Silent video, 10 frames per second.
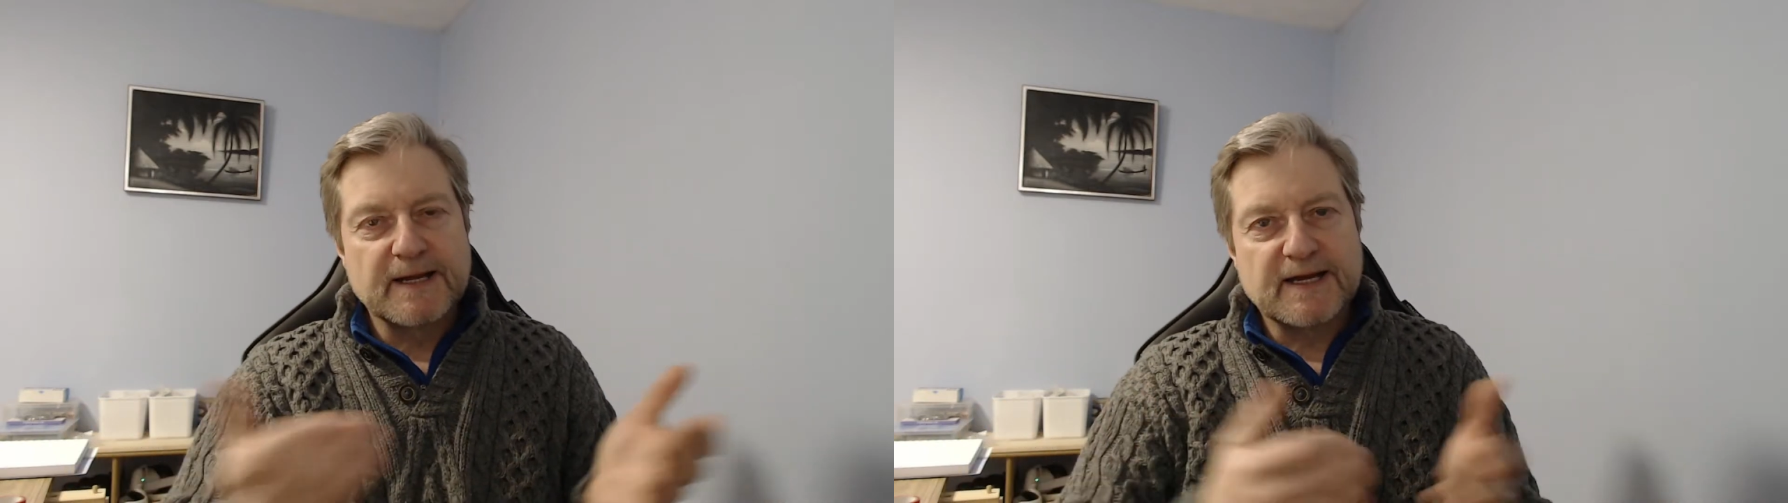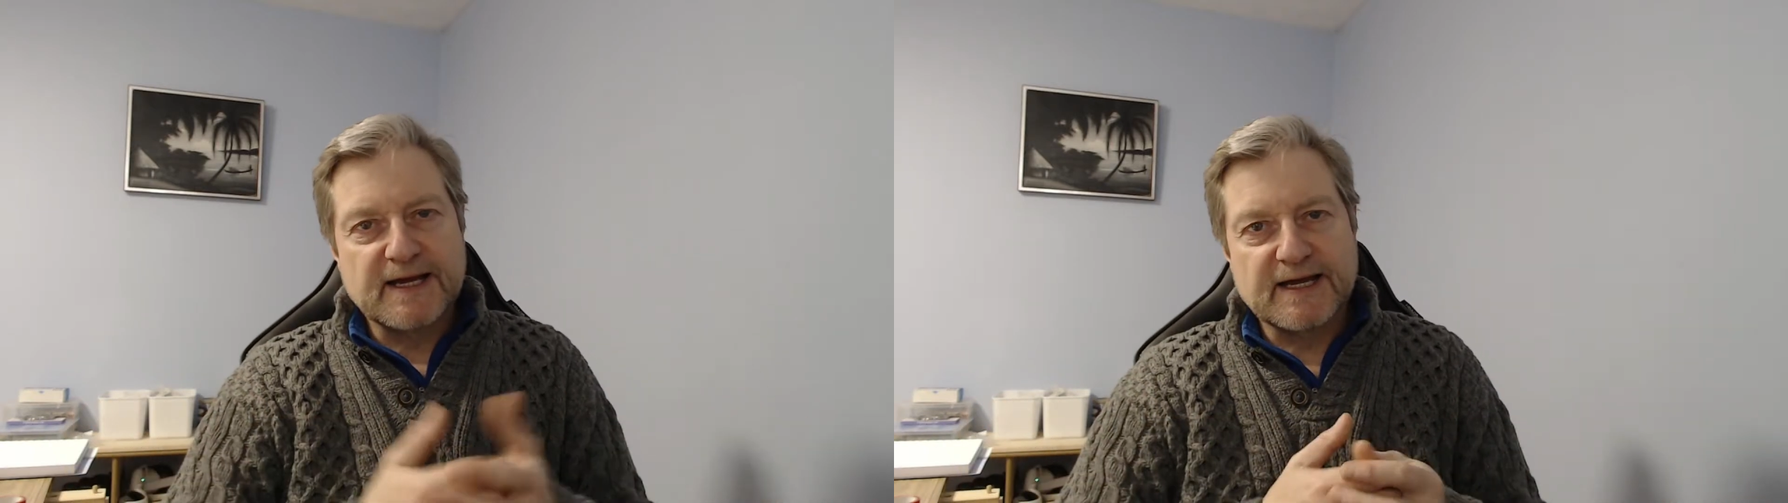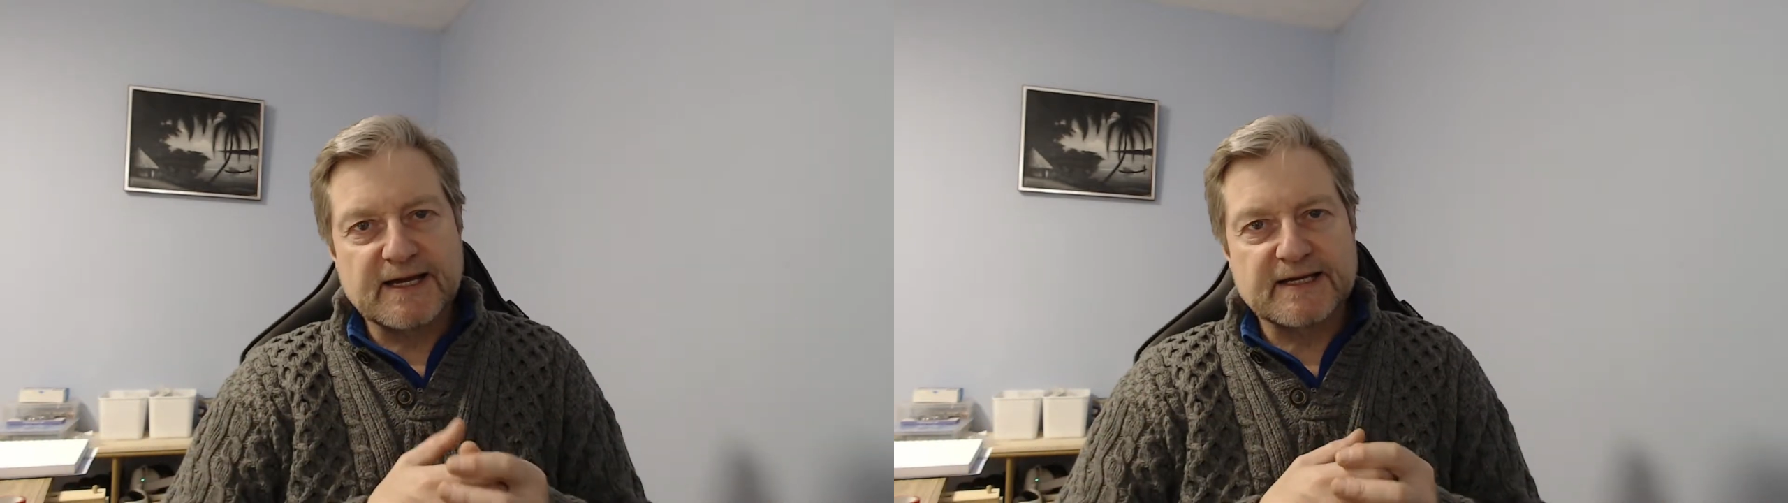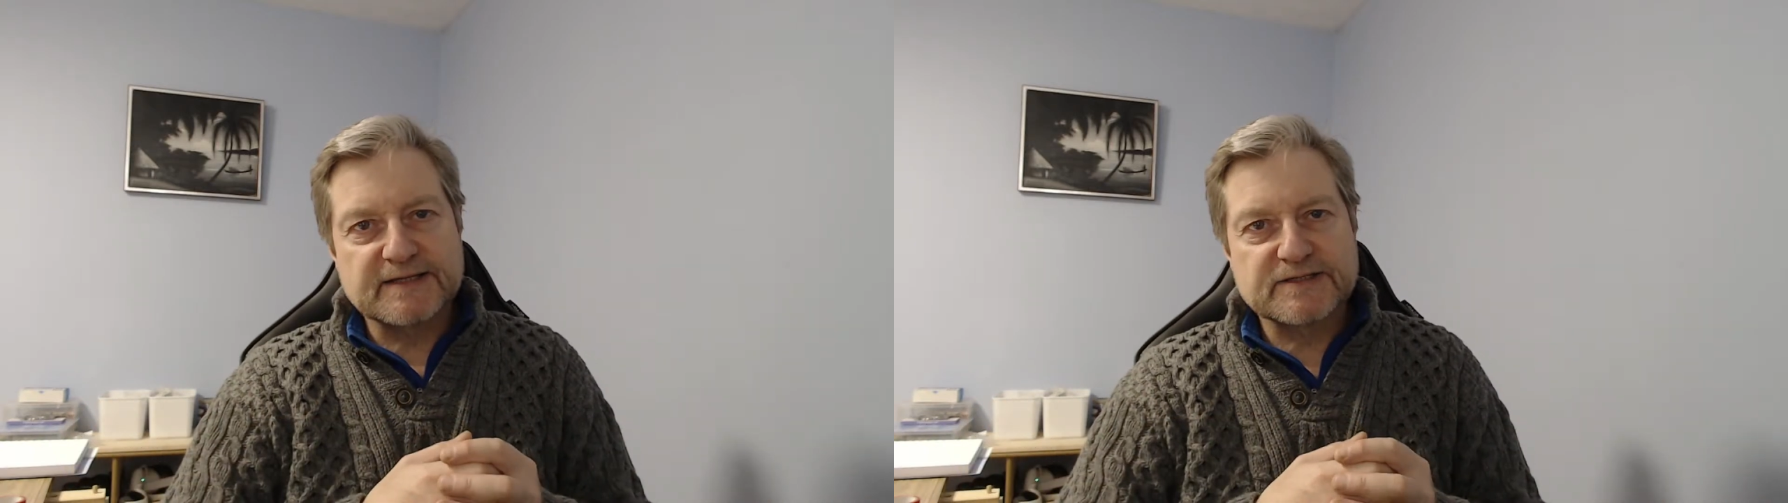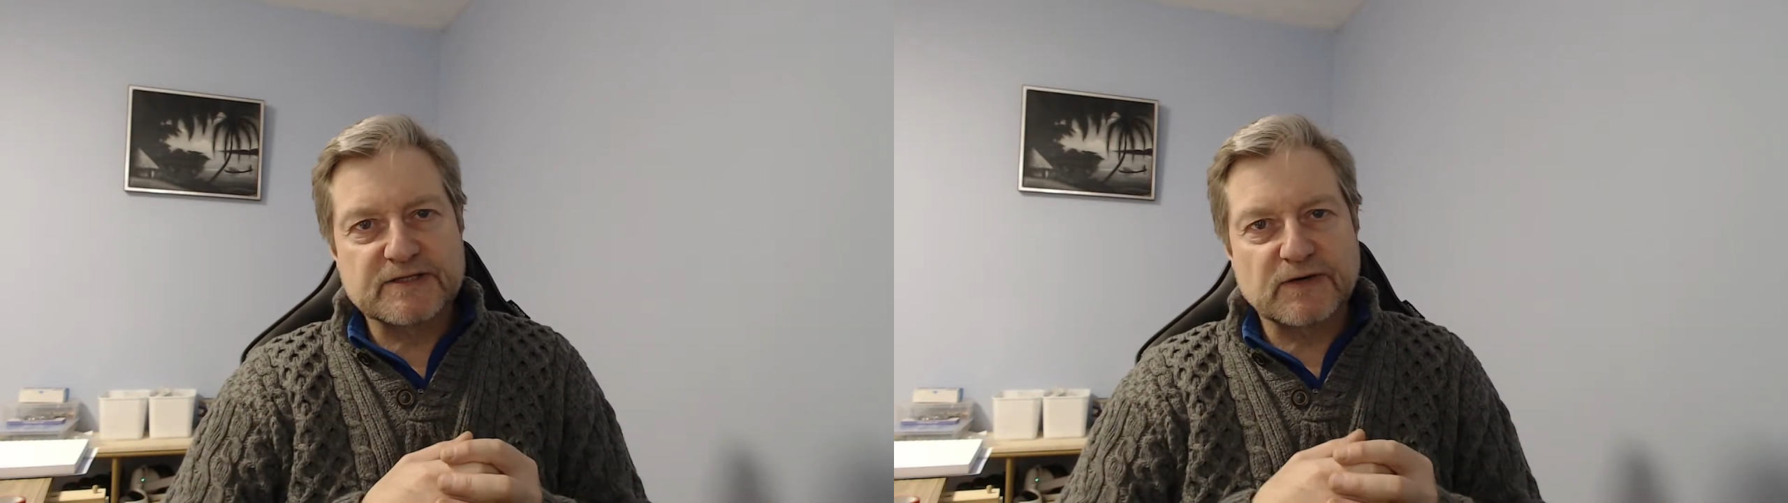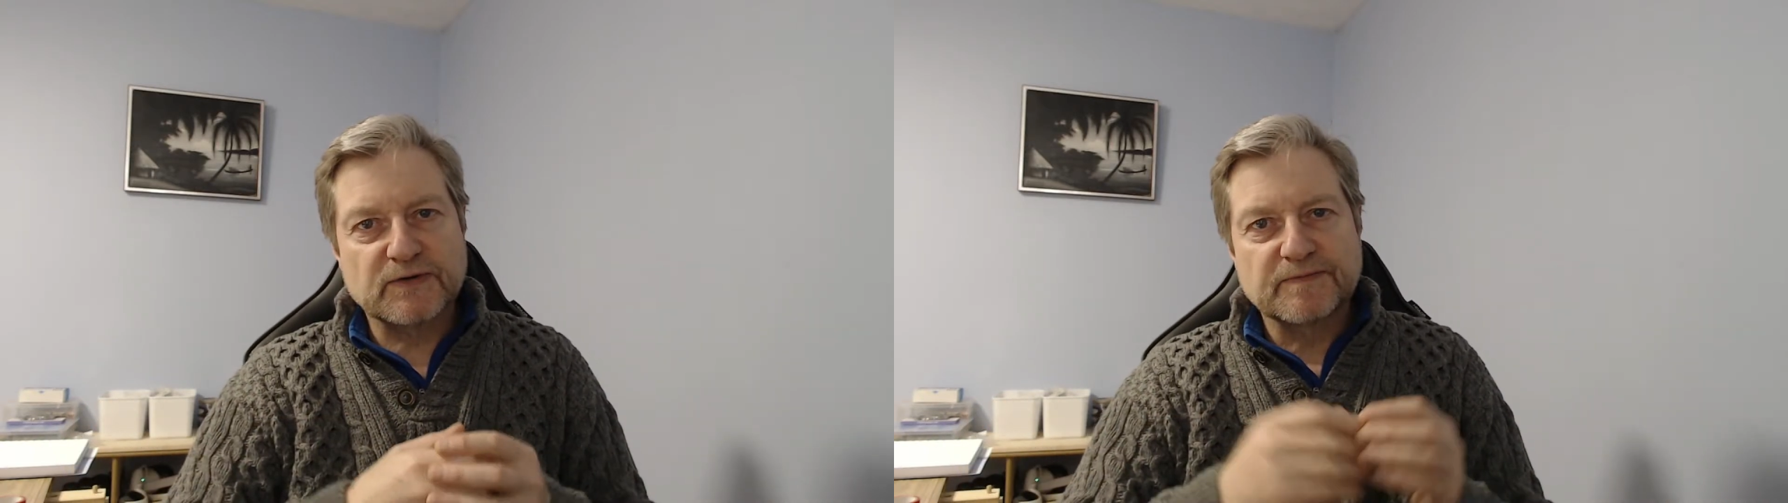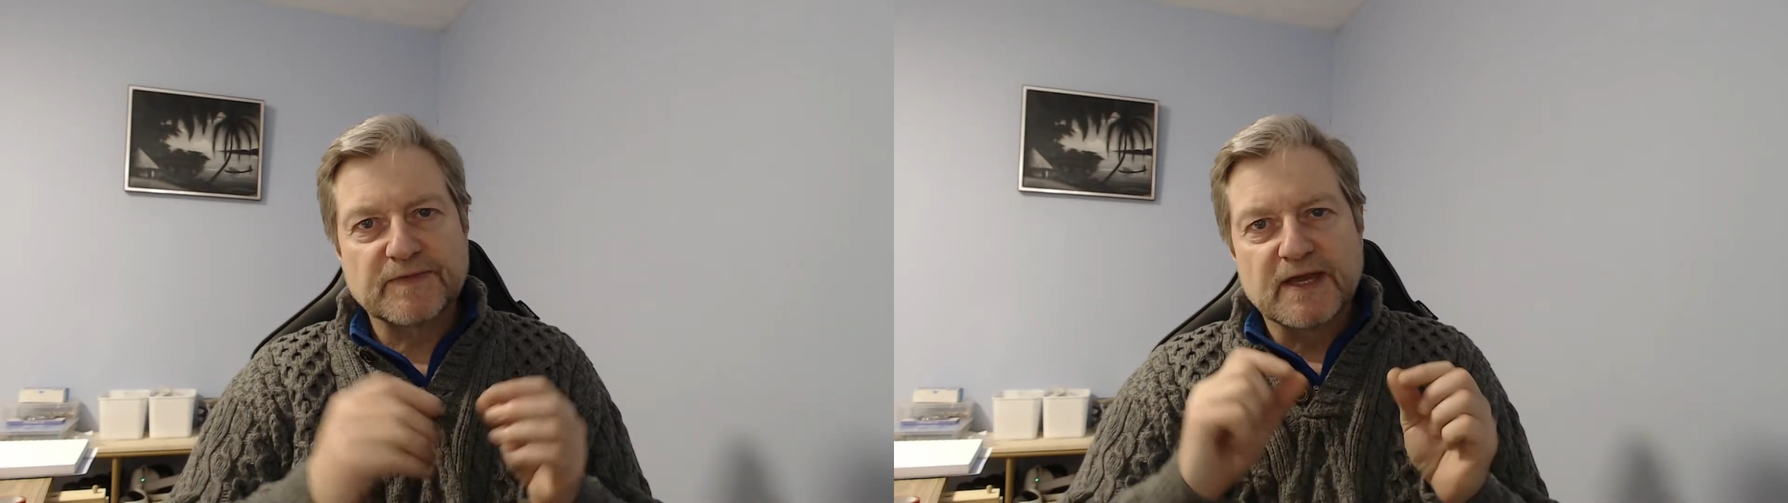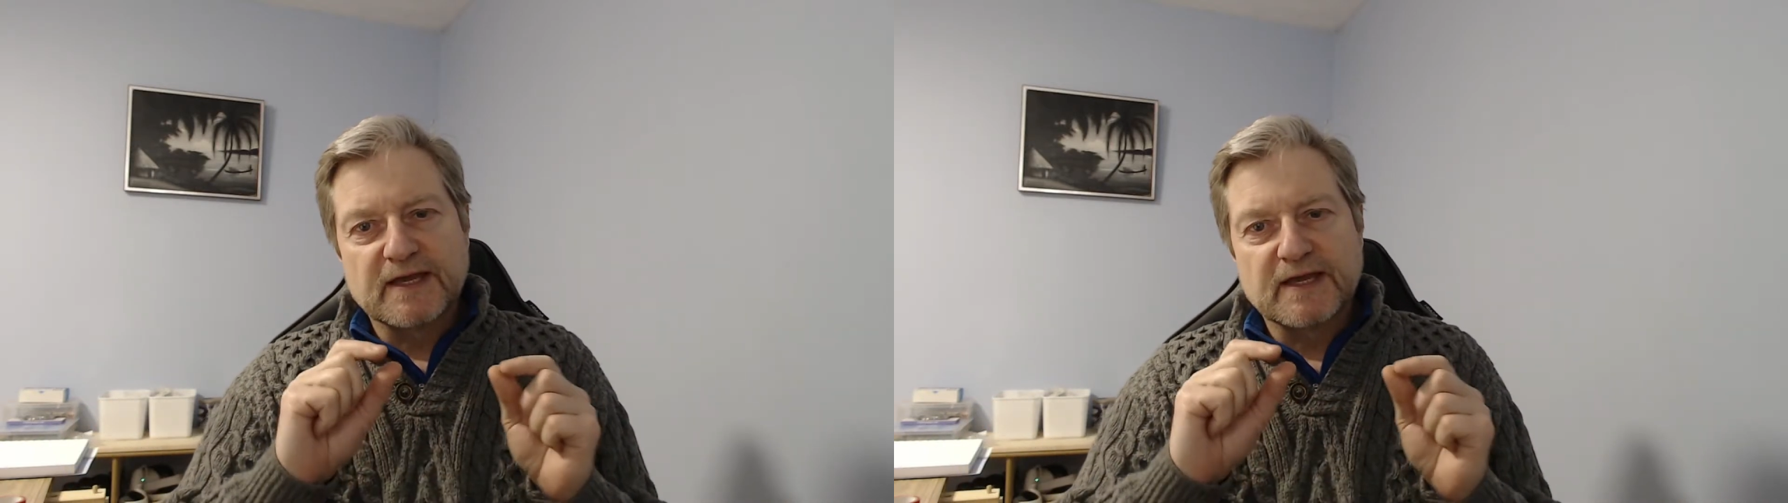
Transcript: So